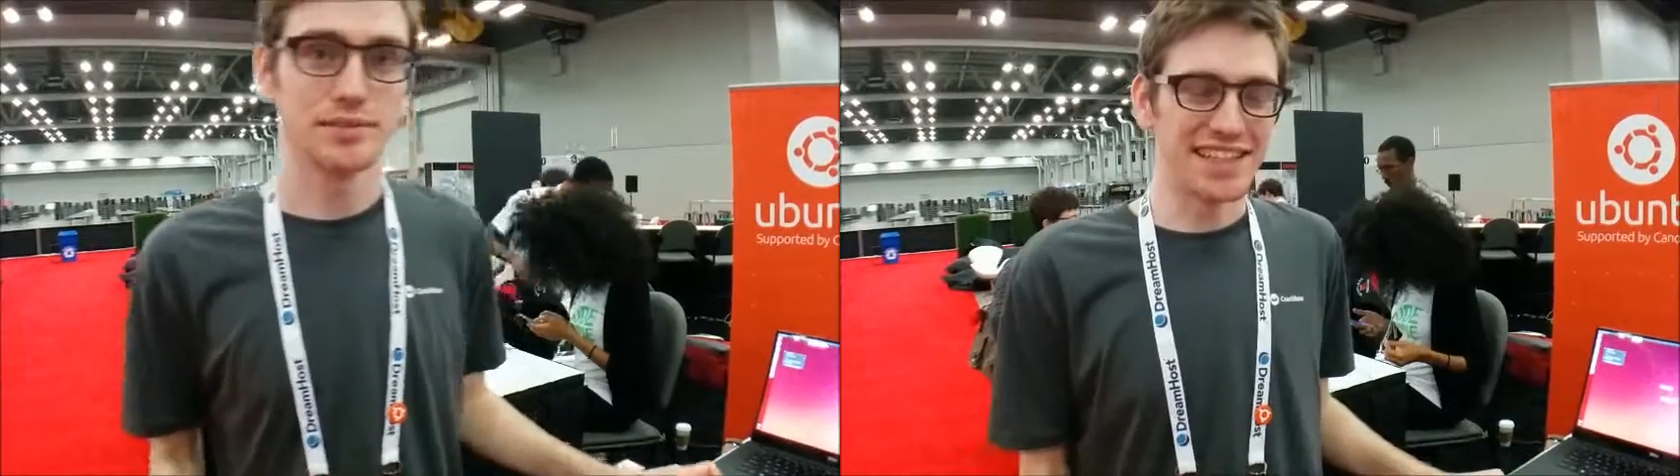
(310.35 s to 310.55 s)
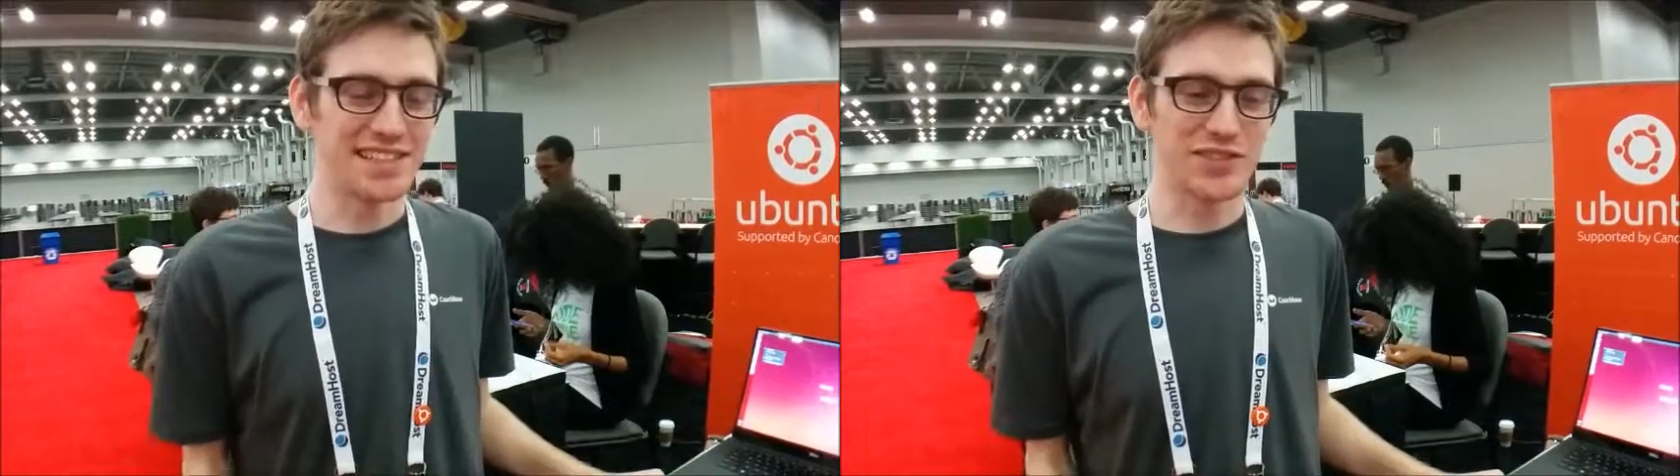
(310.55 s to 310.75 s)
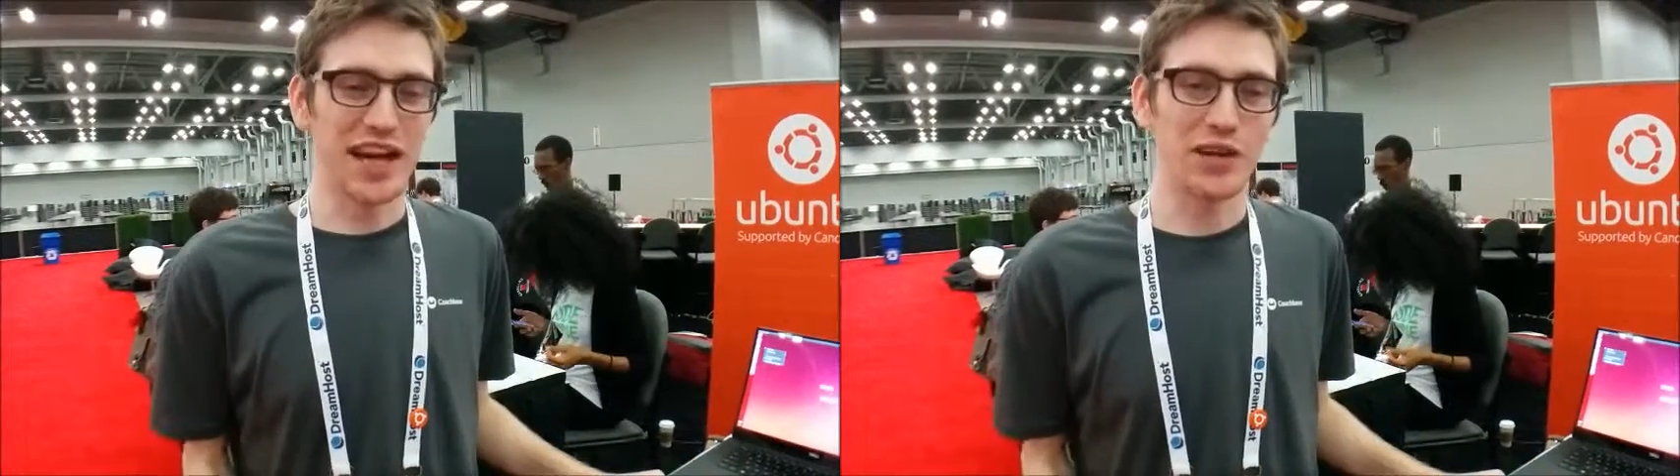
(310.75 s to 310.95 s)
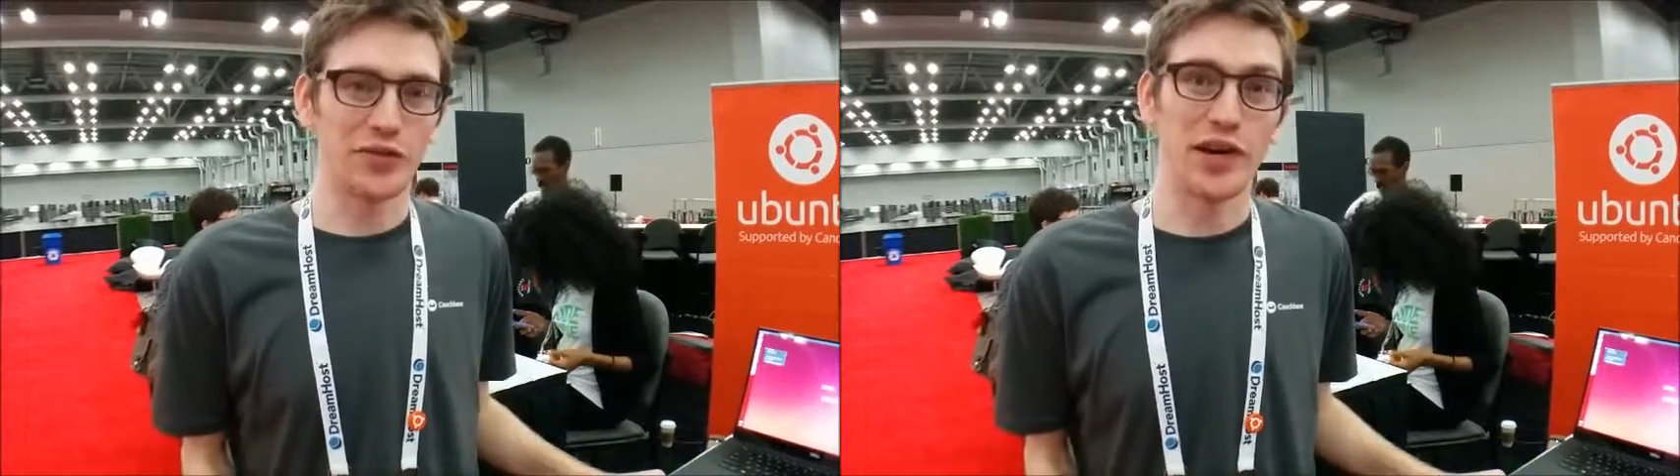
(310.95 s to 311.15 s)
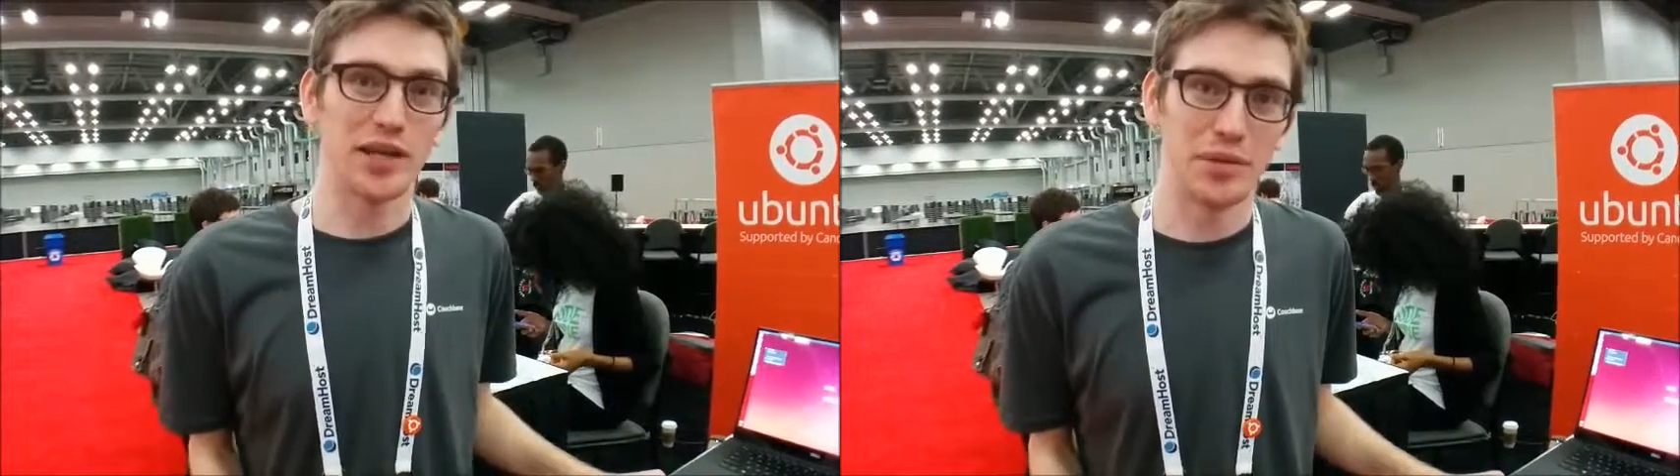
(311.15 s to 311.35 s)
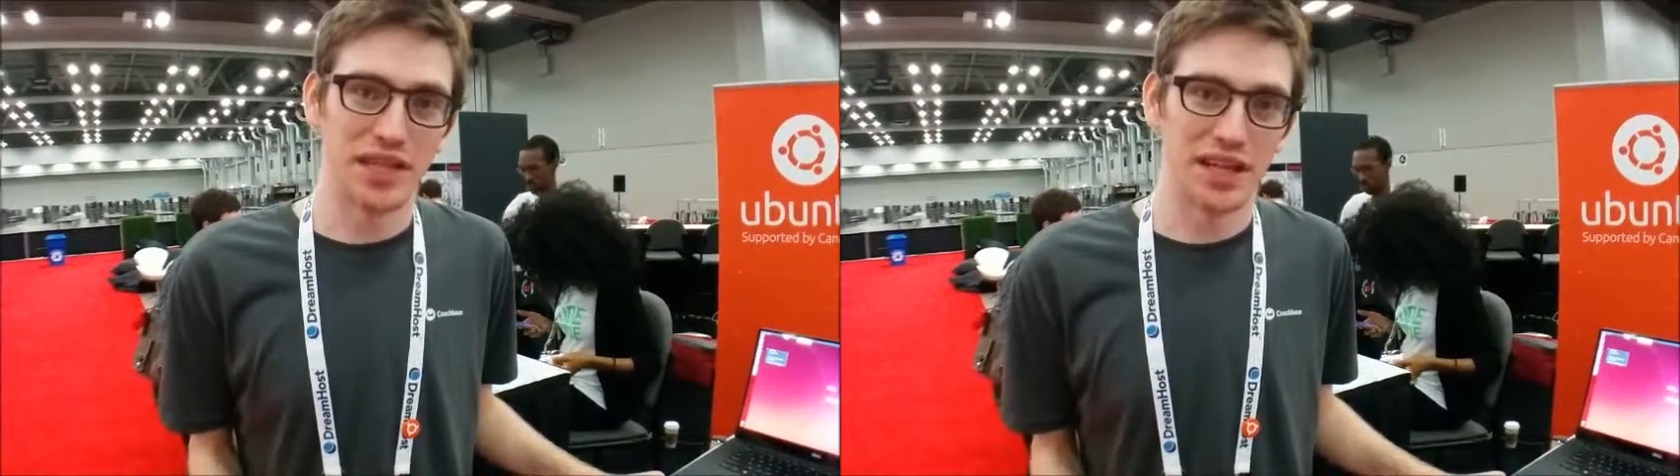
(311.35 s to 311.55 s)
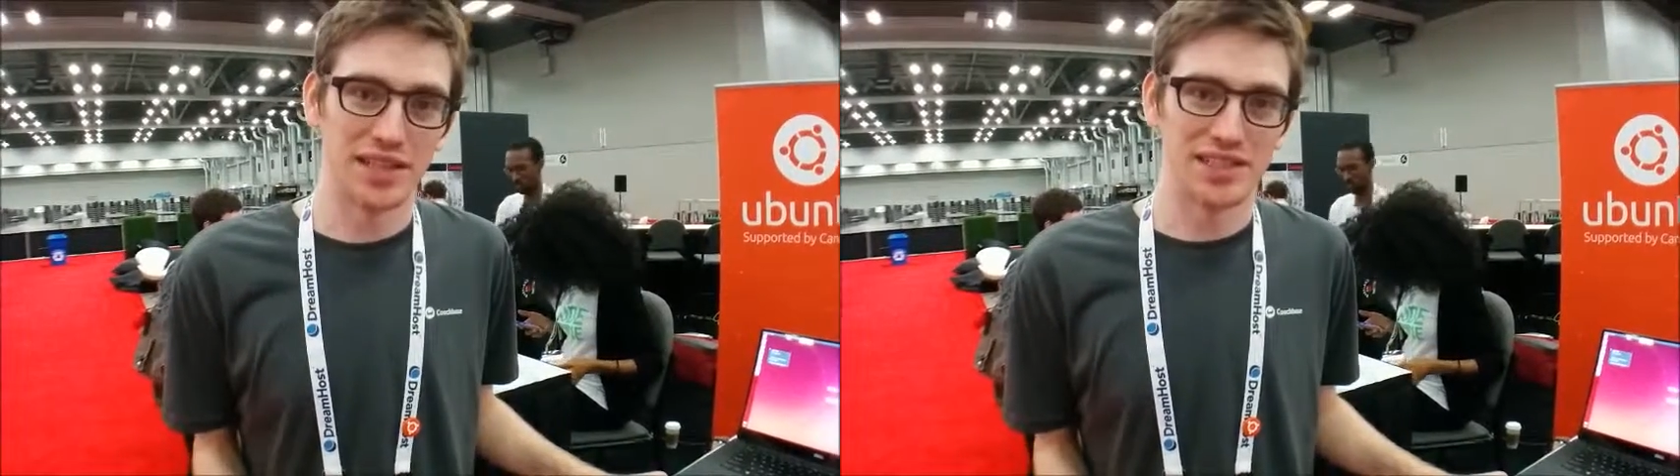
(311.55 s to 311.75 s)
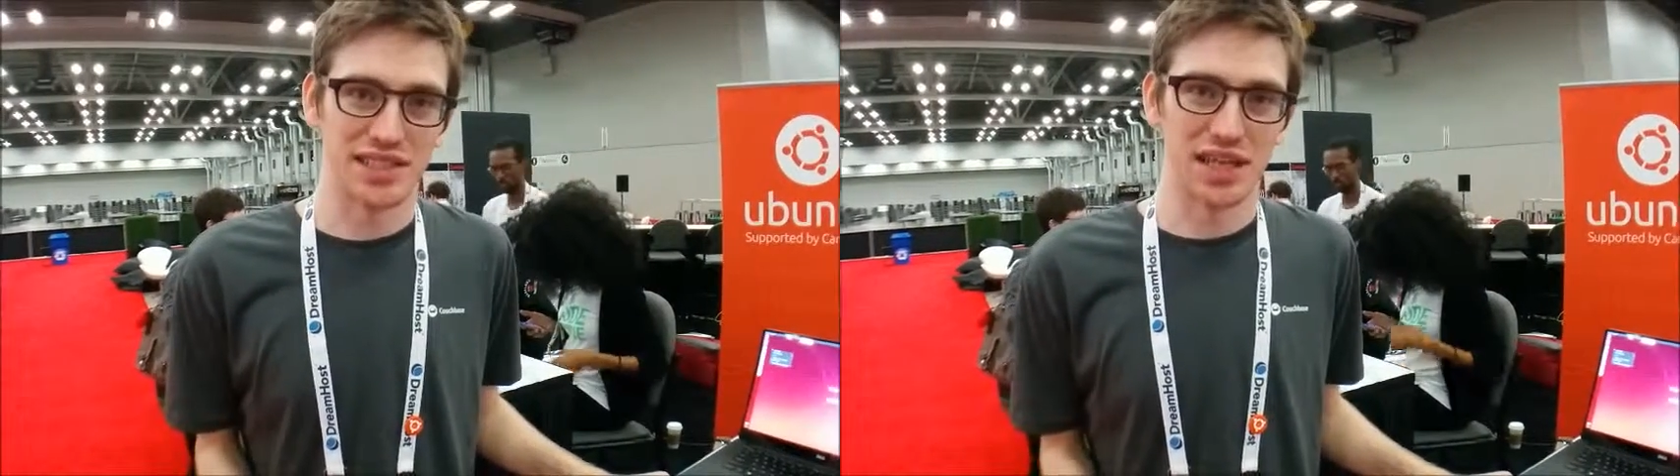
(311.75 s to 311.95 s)
It's kind of funny
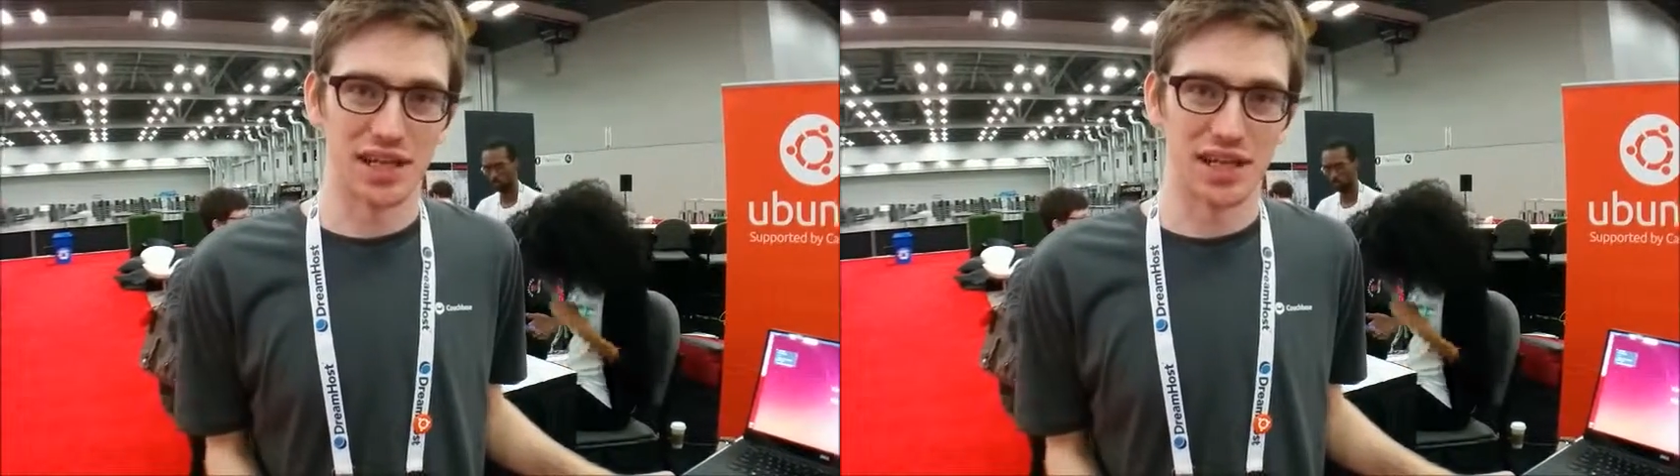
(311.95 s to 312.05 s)
because